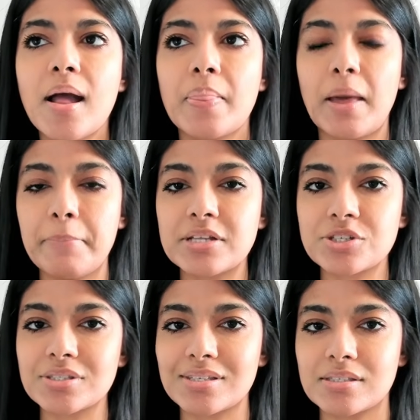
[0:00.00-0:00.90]
that
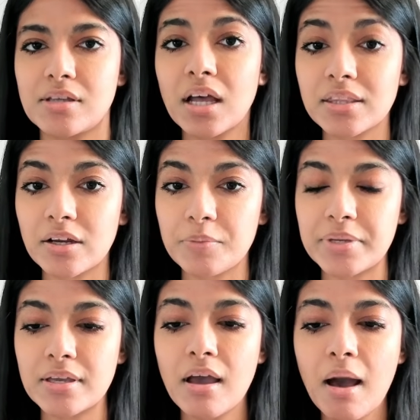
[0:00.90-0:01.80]
mentions this is not
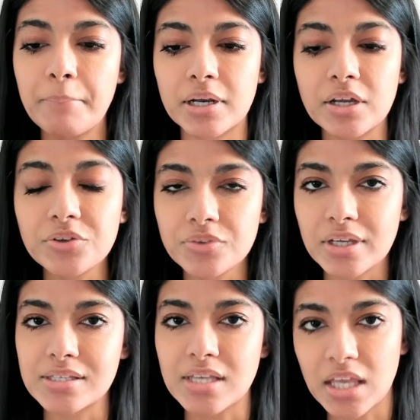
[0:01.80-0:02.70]
therapy. But another
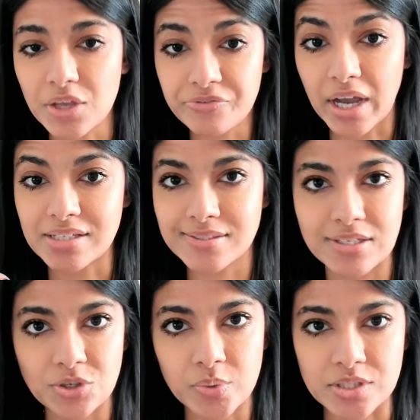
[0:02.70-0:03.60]
thing is, if I
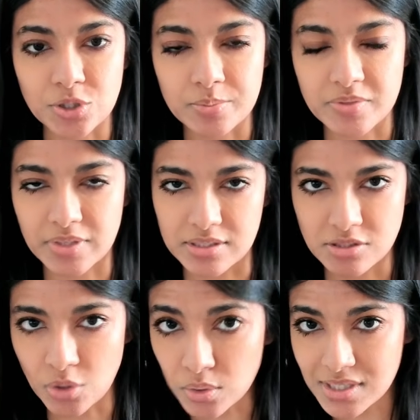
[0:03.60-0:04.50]
see you in terms of
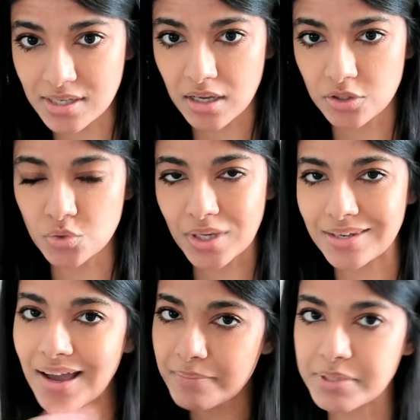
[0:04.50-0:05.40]
consulting, you
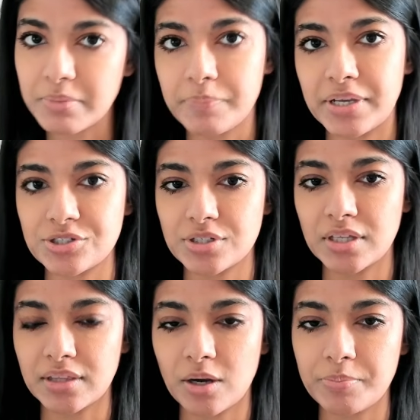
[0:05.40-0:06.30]
cannot be my patient
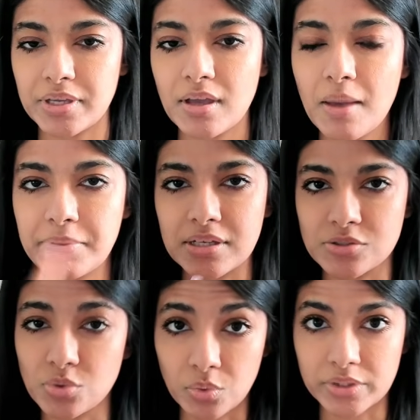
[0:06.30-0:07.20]
in therapy because
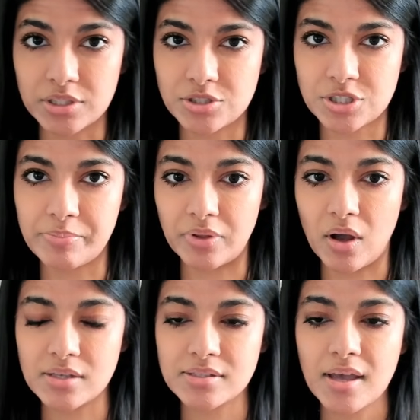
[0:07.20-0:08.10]
dual relationship
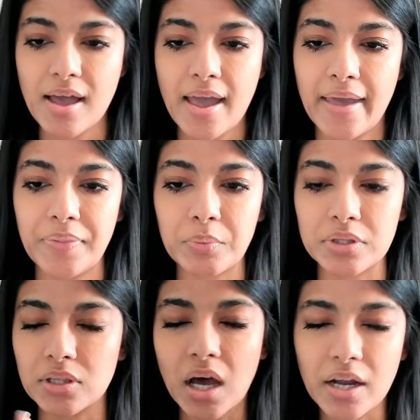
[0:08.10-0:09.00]
laws. And there were a
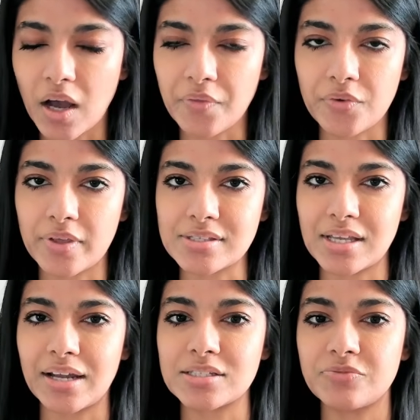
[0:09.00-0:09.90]
lot of other things
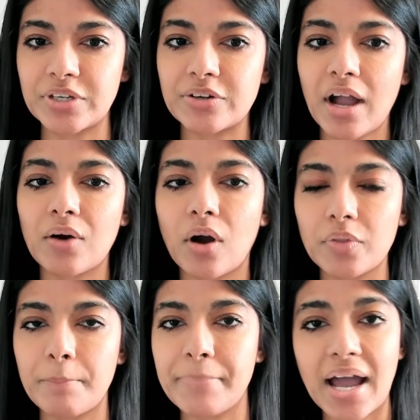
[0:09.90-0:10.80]
that I had to figure out on
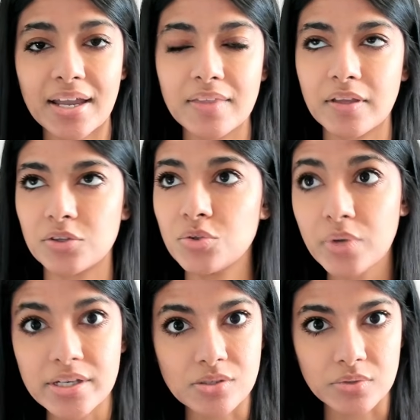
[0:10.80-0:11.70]
the back end that you
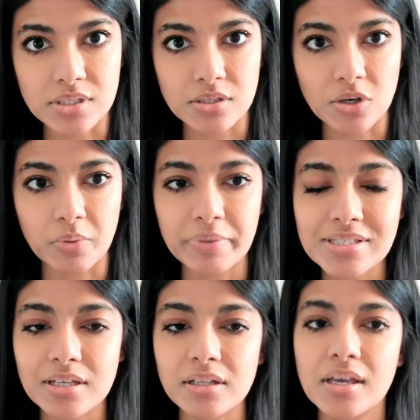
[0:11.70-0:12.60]
guys don't need to know. But
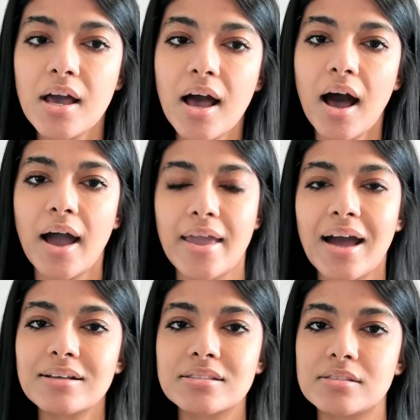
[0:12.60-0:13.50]
basically, I
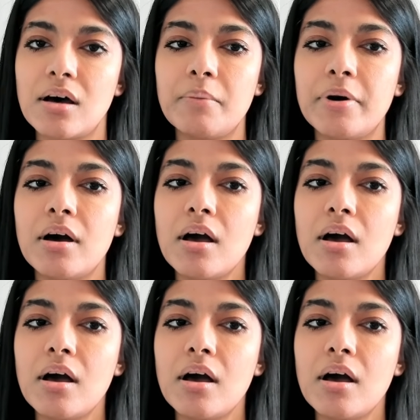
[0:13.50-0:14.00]
asked some